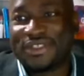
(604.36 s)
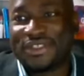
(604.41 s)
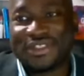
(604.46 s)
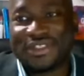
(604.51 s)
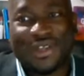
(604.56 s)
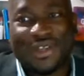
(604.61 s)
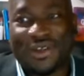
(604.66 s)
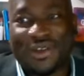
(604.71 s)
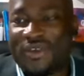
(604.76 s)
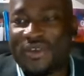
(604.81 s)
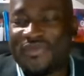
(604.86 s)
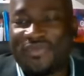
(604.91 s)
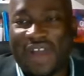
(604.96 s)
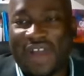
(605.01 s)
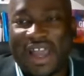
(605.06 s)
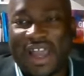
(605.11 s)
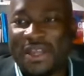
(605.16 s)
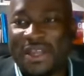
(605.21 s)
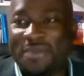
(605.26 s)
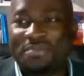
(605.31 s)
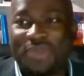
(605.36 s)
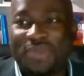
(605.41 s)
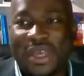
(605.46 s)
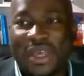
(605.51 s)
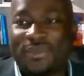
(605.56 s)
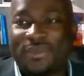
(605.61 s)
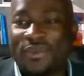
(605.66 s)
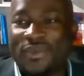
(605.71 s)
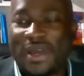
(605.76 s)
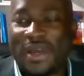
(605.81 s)
was glorified, and
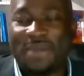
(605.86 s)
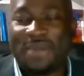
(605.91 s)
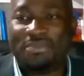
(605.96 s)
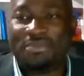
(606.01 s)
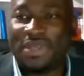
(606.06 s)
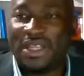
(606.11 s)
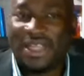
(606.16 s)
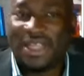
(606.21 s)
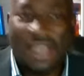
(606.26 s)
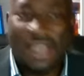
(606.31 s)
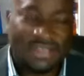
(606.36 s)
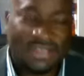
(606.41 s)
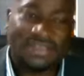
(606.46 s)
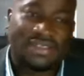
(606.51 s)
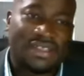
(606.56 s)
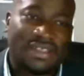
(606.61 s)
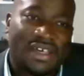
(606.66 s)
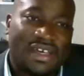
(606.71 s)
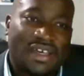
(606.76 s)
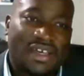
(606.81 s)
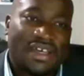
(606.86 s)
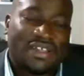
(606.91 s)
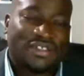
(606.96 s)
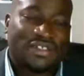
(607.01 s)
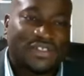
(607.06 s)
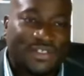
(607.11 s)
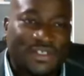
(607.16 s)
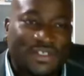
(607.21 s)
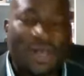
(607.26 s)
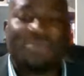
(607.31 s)
people were blessed.
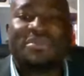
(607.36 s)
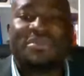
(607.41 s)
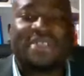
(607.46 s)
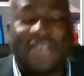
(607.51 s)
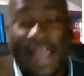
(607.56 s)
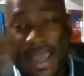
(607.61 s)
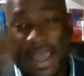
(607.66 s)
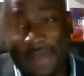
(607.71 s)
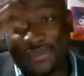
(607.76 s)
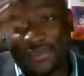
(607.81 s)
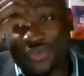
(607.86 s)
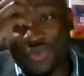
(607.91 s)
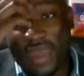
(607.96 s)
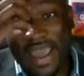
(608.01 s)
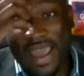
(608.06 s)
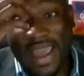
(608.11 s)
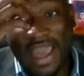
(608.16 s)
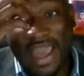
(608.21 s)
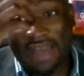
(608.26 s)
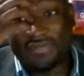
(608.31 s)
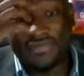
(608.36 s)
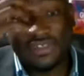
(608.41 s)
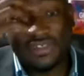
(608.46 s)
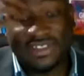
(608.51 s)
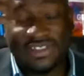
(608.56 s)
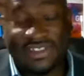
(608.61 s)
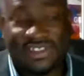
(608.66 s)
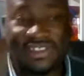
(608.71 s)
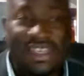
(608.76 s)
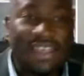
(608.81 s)
Sometimes we have
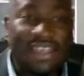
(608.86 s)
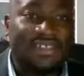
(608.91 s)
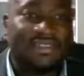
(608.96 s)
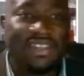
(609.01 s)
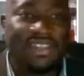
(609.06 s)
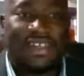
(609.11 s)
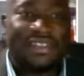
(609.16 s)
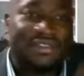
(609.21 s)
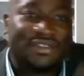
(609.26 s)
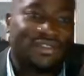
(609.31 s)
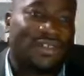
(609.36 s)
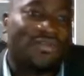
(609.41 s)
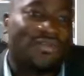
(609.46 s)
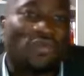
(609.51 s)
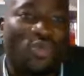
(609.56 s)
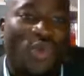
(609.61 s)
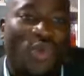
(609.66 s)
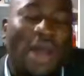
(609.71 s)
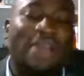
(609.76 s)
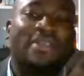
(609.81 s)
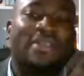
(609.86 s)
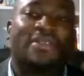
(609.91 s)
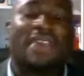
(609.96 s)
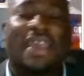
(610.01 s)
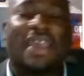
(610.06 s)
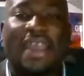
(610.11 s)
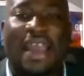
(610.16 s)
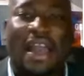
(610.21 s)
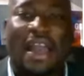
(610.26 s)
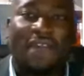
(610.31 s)
seasons of one
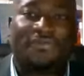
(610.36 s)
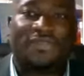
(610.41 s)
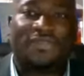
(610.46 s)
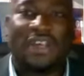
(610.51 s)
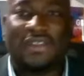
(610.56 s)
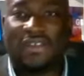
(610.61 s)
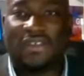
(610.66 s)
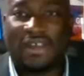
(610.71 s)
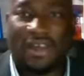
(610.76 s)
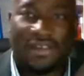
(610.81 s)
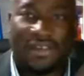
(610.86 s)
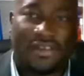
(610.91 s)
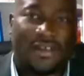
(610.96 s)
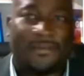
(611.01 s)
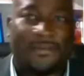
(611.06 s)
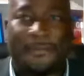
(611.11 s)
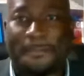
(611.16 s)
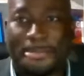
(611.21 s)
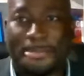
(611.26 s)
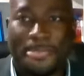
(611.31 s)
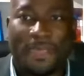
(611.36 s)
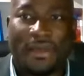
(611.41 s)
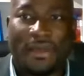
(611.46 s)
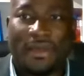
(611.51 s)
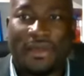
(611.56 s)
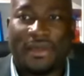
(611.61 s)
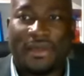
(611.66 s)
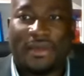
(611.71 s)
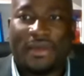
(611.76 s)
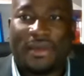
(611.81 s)
thing after the other,
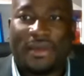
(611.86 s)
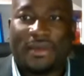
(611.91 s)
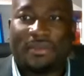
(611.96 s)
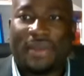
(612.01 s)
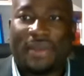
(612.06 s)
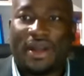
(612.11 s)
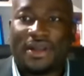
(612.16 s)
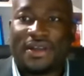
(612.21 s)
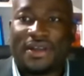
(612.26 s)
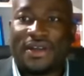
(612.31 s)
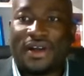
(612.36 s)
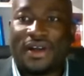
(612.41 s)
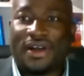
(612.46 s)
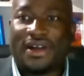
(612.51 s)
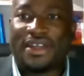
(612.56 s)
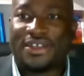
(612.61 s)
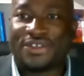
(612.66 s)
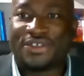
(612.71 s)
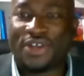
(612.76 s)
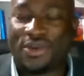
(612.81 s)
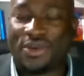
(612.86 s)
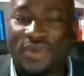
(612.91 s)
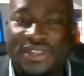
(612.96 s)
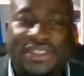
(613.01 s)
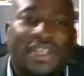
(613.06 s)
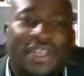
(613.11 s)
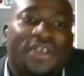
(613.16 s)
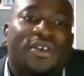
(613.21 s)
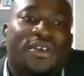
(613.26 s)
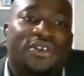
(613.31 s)
but God is
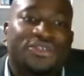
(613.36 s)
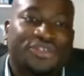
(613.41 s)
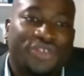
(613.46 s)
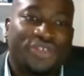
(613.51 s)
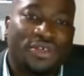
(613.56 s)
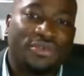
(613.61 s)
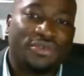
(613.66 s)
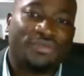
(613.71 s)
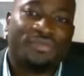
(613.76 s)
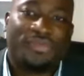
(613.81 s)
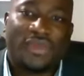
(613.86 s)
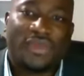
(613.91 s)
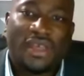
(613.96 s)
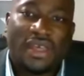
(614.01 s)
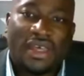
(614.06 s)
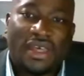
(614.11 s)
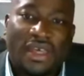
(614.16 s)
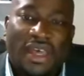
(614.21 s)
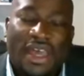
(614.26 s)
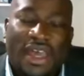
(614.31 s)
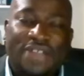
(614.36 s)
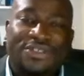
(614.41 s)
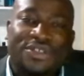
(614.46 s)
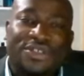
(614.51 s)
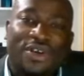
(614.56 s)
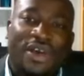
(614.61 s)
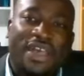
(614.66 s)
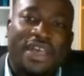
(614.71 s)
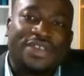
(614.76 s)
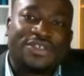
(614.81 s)
always in control. And
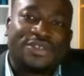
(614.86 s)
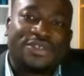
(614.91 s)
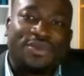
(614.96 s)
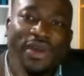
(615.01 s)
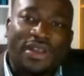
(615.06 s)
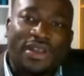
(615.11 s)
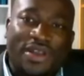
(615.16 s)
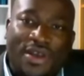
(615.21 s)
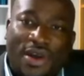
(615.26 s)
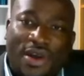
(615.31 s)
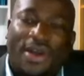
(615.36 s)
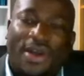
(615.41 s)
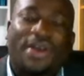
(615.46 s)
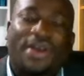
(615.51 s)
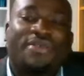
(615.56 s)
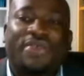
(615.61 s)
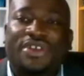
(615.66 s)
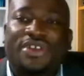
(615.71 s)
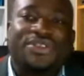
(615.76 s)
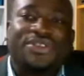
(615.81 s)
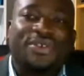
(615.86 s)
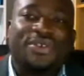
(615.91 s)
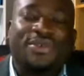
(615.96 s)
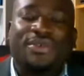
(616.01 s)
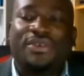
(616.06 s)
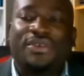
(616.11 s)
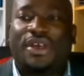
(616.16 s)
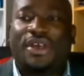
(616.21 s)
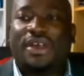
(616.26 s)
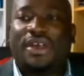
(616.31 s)
so it's to encourage
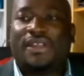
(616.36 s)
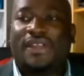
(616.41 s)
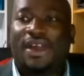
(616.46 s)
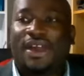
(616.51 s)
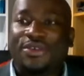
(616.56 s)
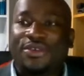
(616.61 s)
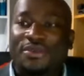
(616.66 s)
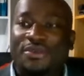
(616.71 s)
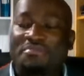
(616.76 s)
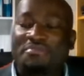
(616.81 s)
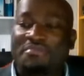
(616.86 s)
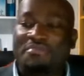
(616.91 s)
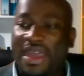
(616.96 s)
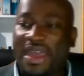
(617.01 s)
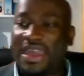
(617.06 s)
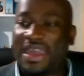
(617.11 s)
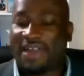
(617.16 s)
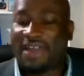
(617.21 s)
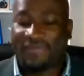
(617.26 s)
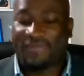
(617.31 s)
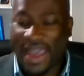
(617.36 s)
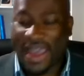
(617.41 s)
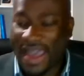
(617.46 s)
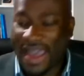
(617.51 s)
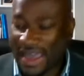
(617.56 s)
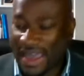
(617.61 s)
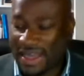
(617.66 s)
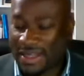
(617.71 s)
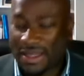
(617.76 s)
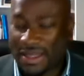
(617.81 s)
you that you may have
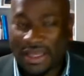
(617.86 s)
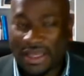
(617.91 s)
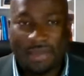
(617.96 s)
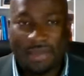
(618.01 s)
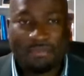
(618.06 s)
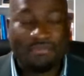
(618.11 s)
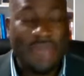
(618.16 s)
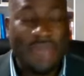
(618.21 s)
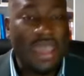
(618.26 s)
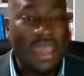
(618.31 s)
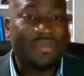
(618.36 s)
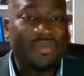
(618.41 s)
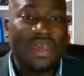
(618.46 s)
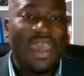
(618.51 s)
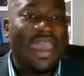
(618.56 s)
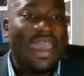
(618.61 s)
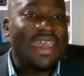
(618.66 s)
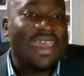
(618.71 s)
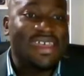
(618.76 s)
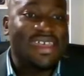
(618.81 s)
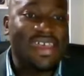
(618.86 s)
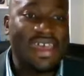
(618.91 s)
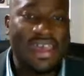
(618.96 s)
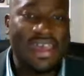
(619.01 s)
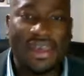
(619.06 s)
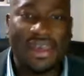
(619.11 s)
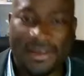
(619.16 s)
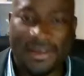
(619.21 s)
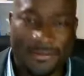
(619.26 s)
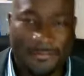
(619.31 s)
had maybe a
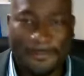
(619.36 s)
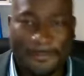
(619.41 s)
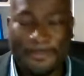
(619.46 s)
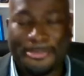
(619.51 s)
year